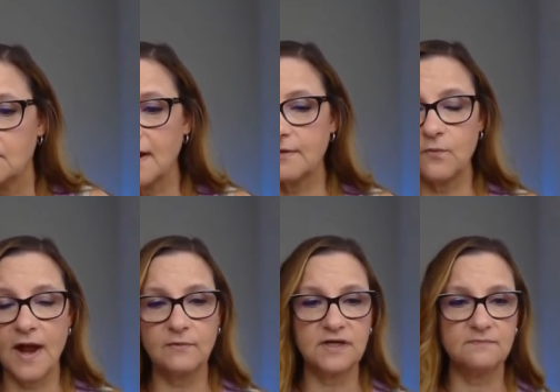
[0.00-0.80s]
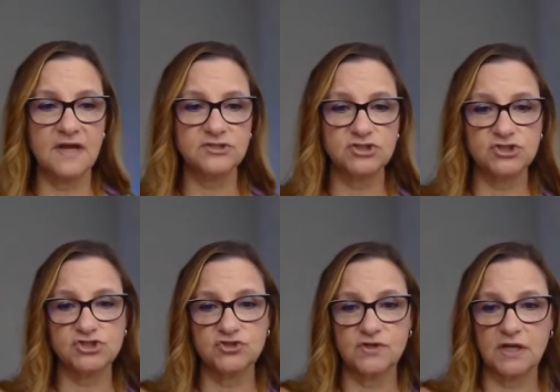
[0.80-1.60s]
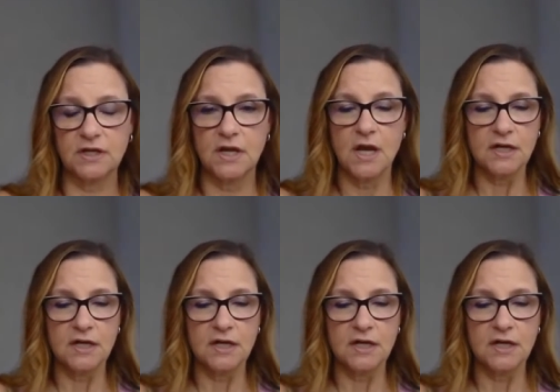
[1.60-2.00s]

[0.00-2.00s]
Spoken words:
Right? Why would he mention a shooting?